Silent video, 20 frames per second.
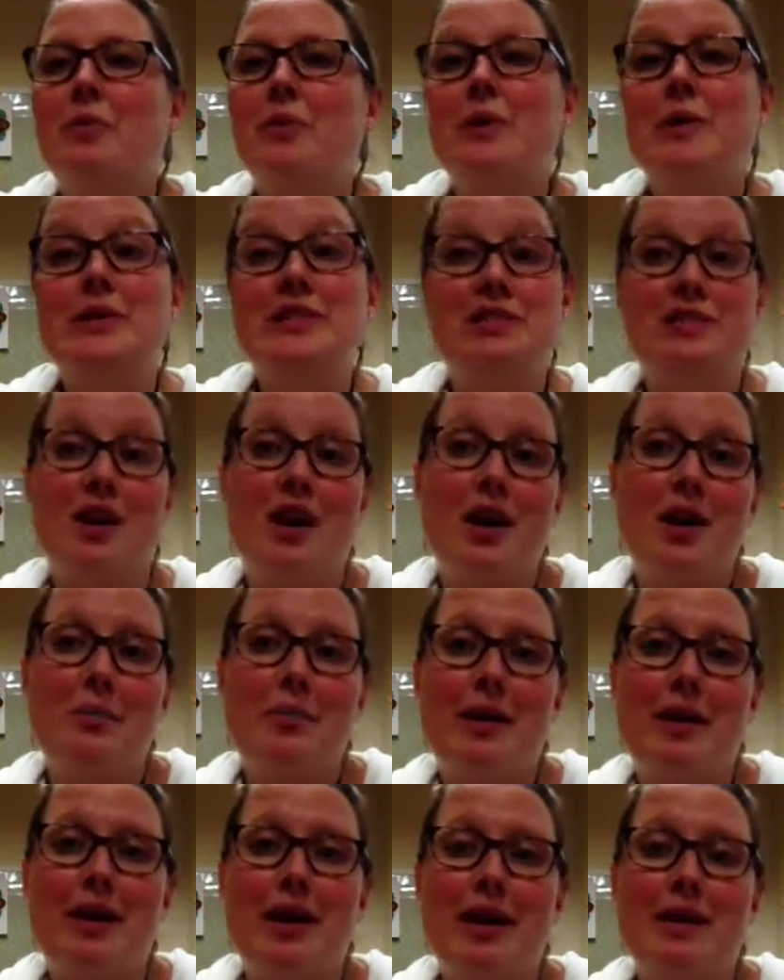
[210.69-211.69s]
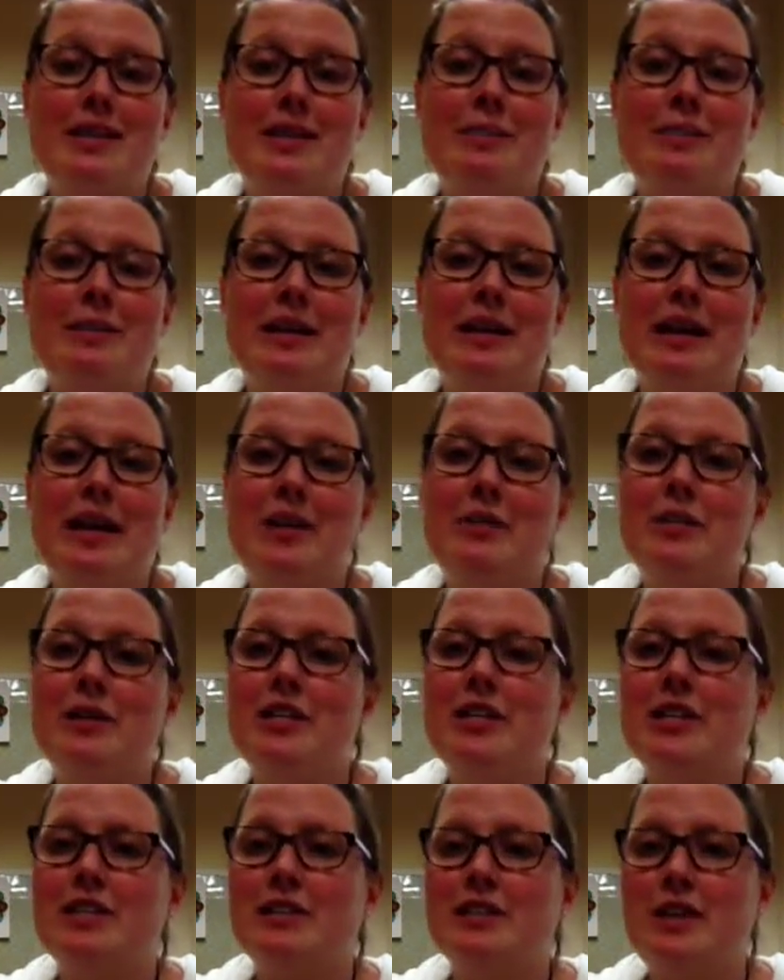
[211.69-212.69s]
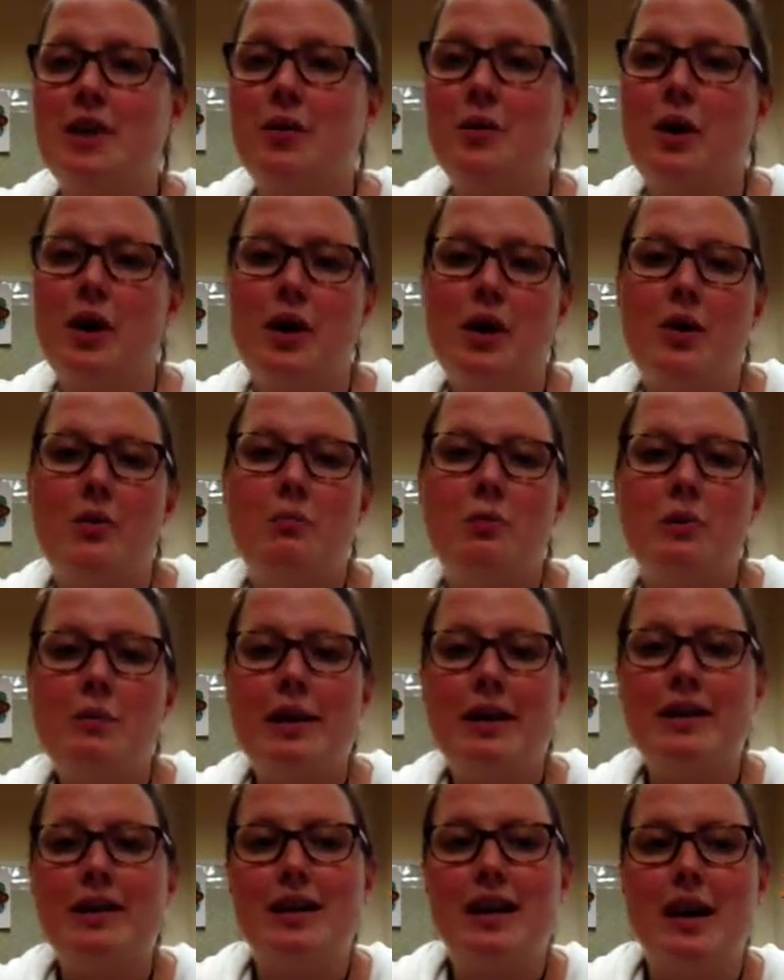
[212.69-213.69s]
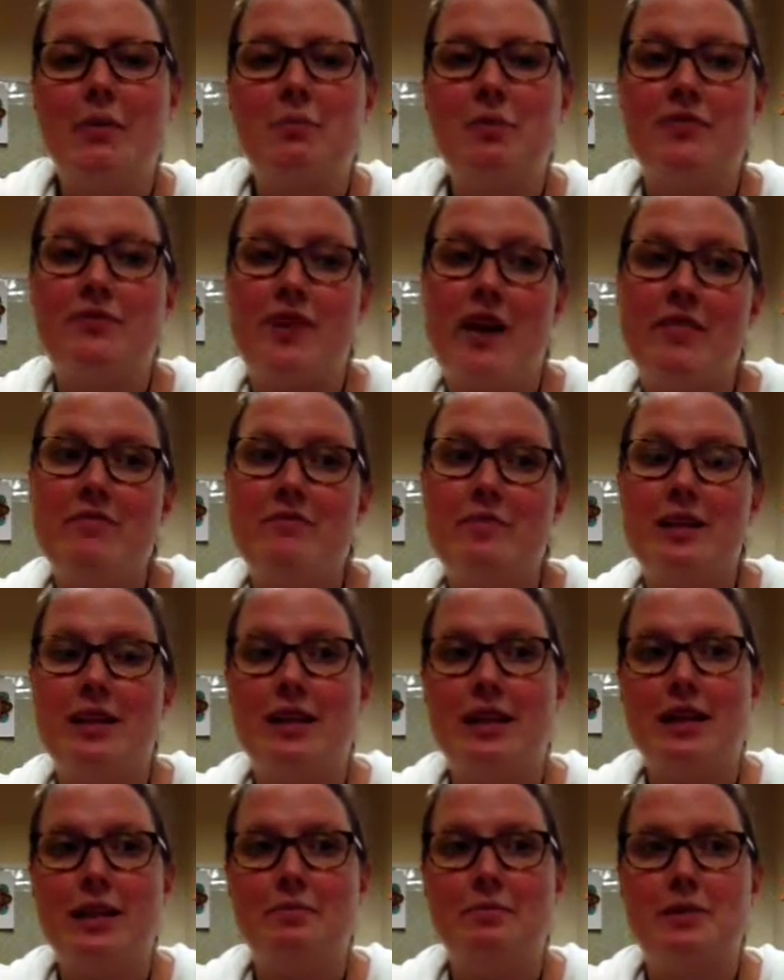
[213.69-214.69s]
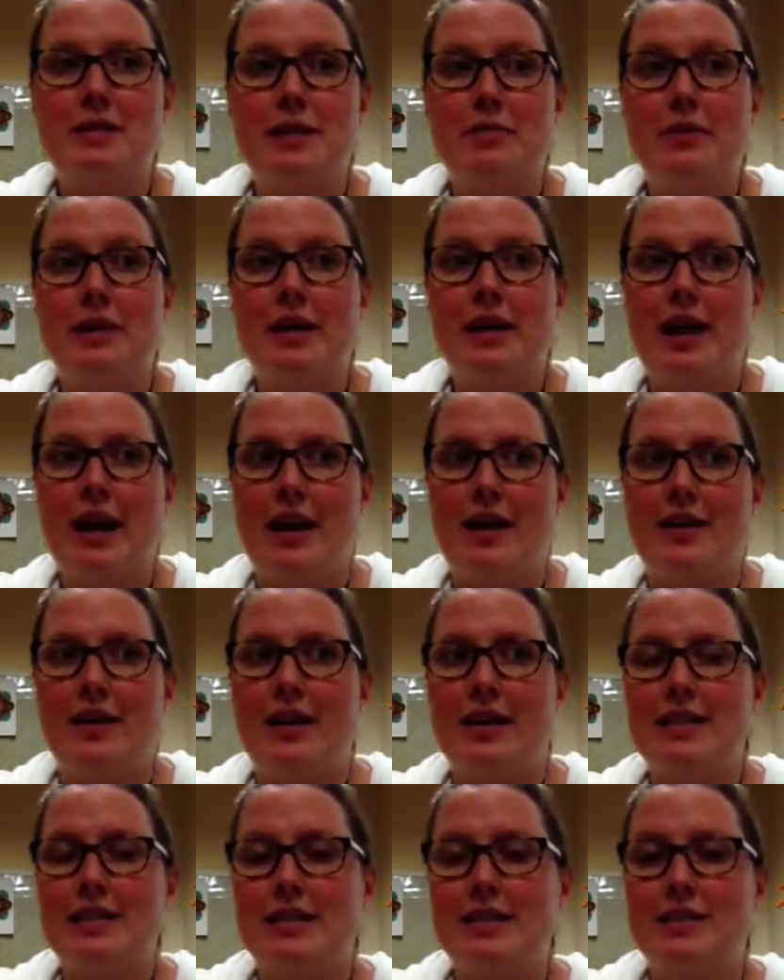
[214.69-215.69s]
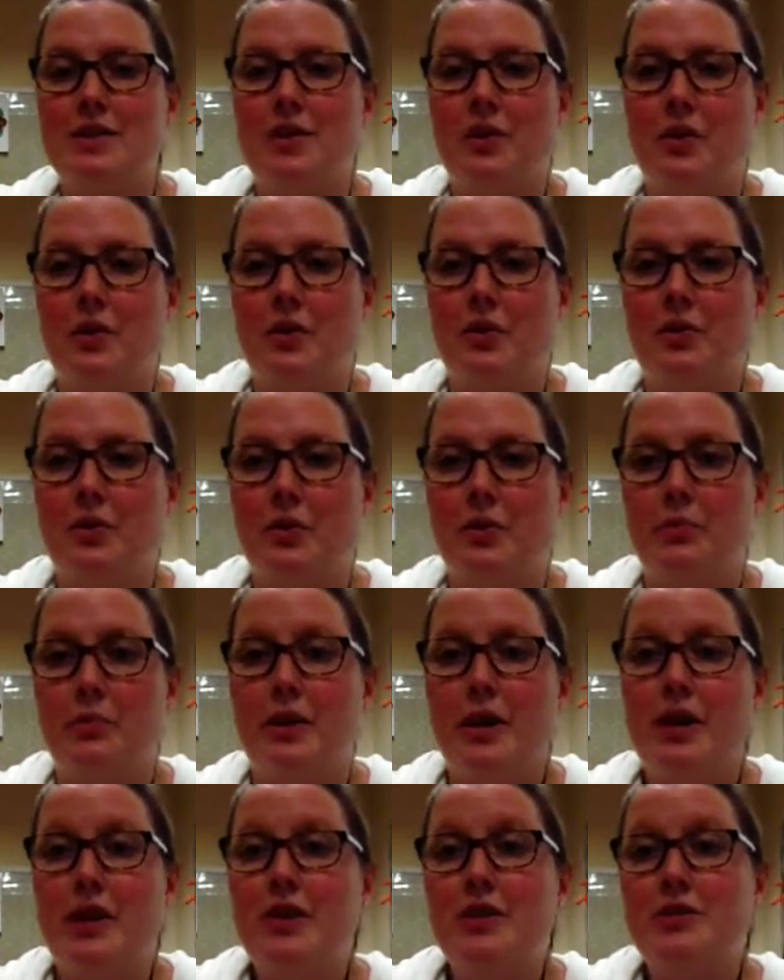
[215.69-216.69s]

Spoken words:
We always talk about academic language, and so we wanted a couple 5-minute clips that we could analyze as a whole group.